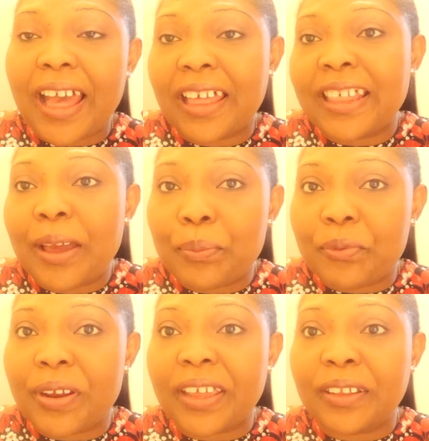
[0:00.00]
and that
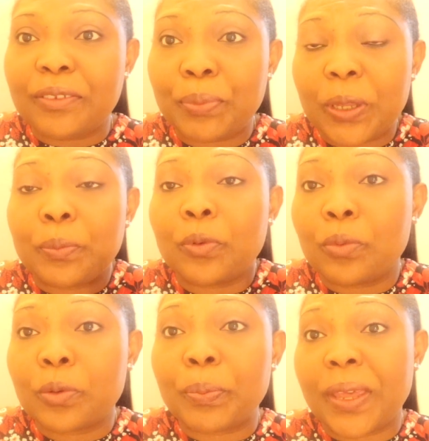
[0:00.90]
brain, people
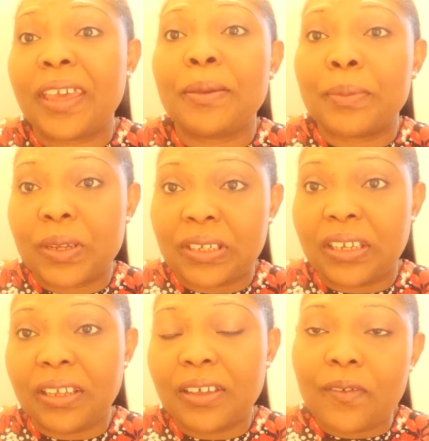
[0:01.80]
will pay
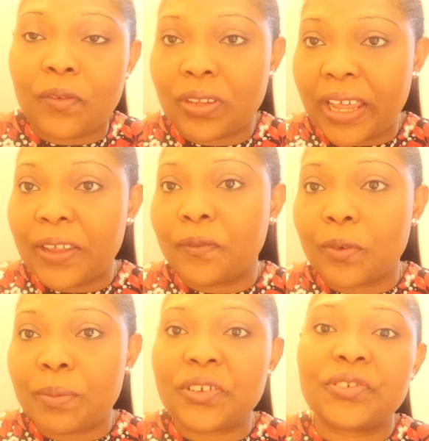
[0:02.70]
money for that
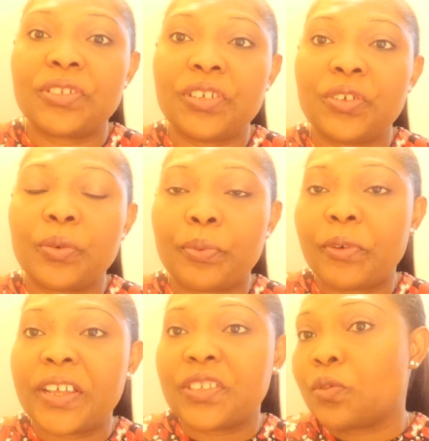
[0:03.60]
information in your
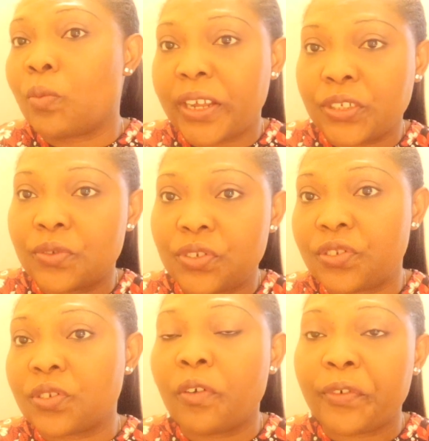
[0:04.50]
brain. So why don't you
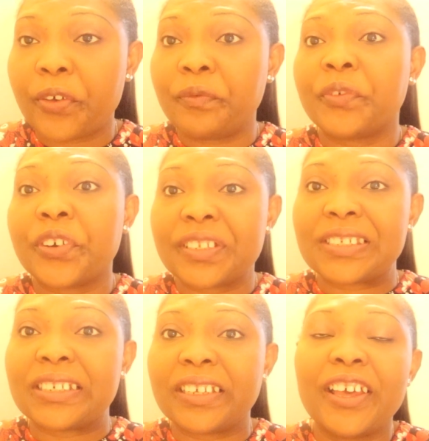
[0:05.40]
sort of
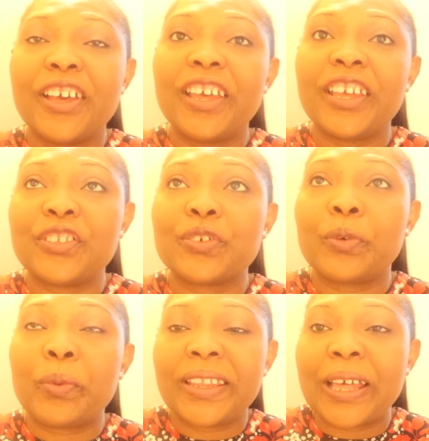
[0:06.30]
convert it into a
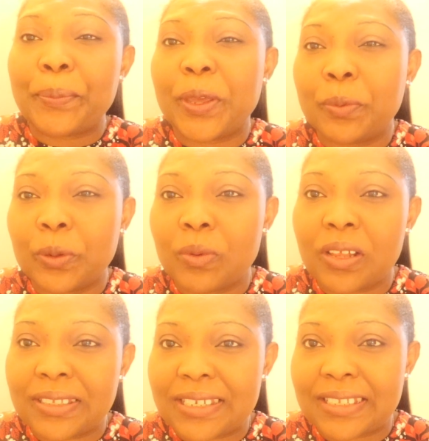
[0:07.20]
way that people will
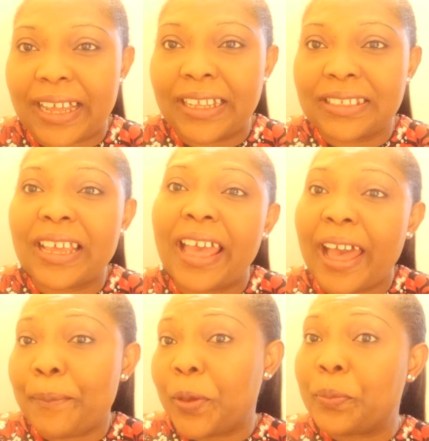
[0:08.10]
understand,
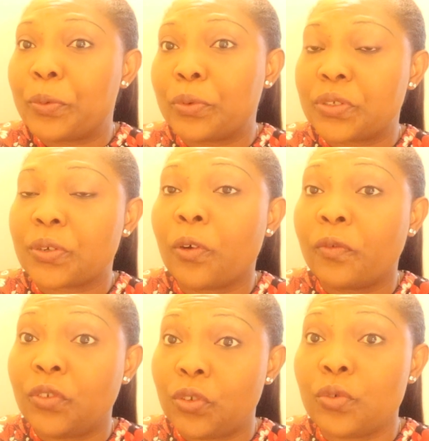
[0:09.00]
and people will sort of
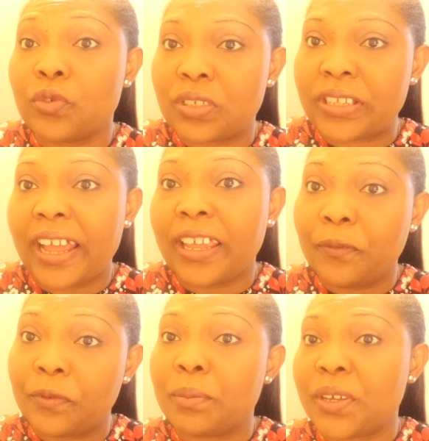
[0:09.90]
use that
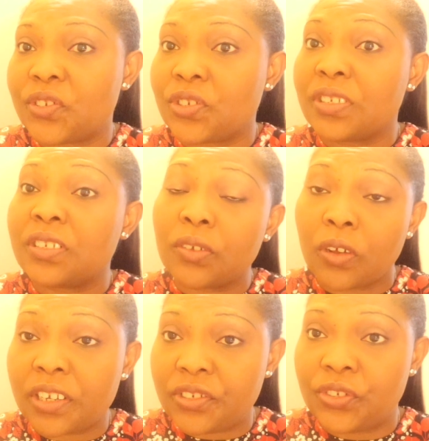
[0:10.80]
information and
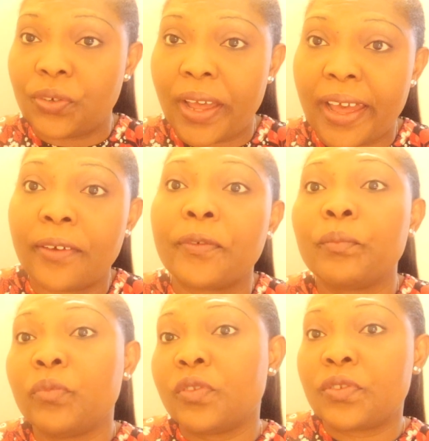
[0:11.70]
knowledge you have
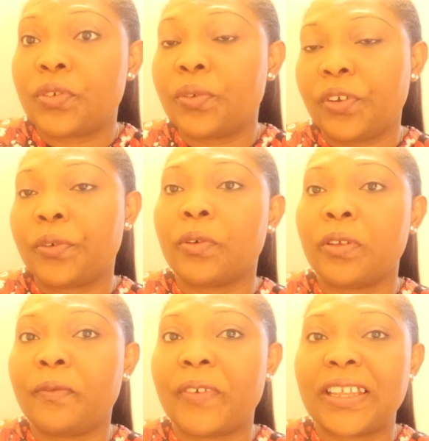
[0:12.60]
to their own
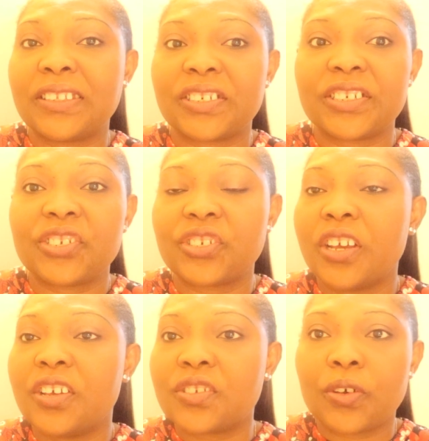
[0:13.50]
advantage?
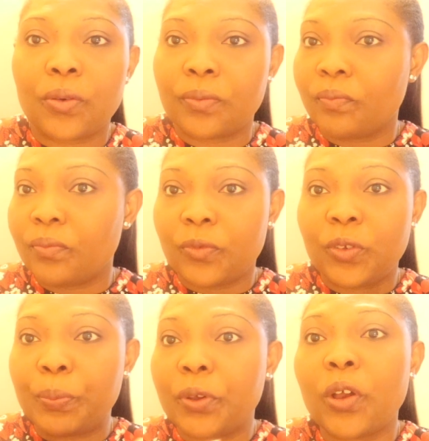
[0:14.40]
So
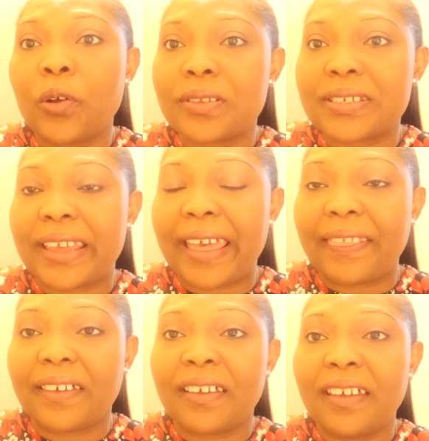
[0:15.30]
you put it all
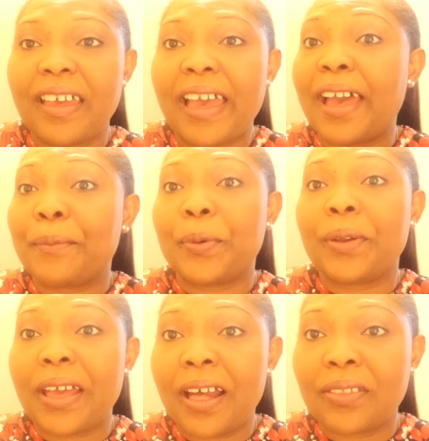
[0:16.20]
together and put
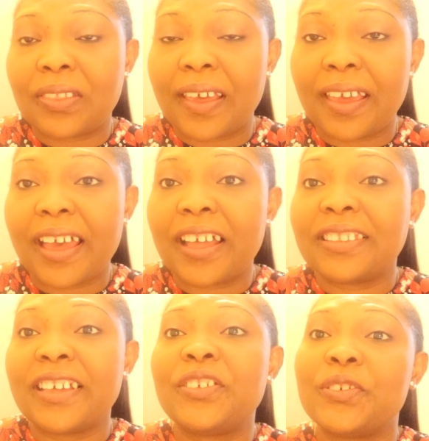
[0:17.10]
it out there, and
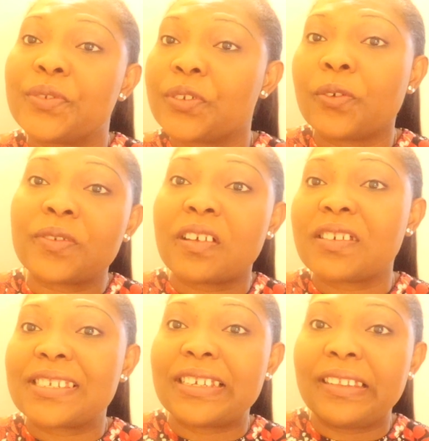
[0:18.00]
then you sort of
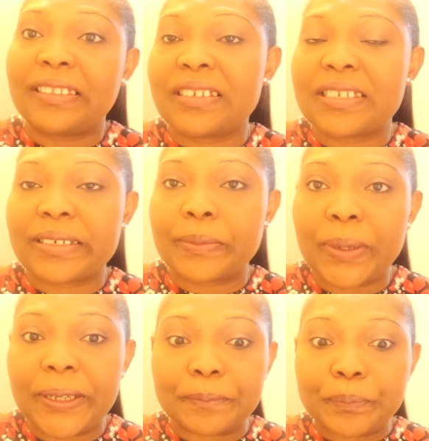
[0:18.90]
start seeing things come
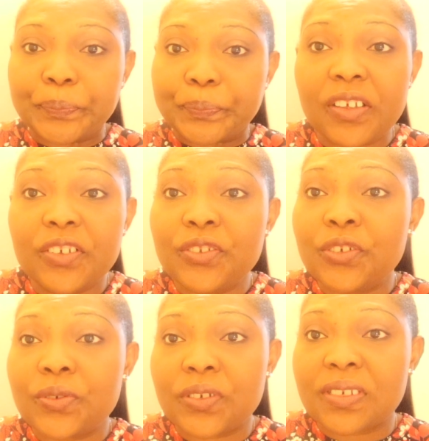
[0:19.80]
in.
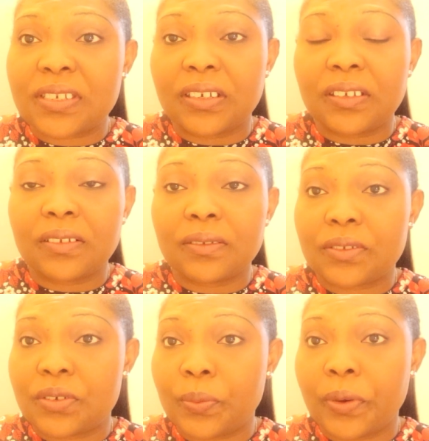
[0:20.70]
Use your skill
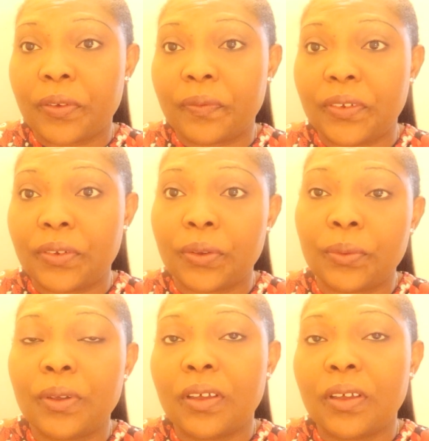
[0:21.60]
to work for you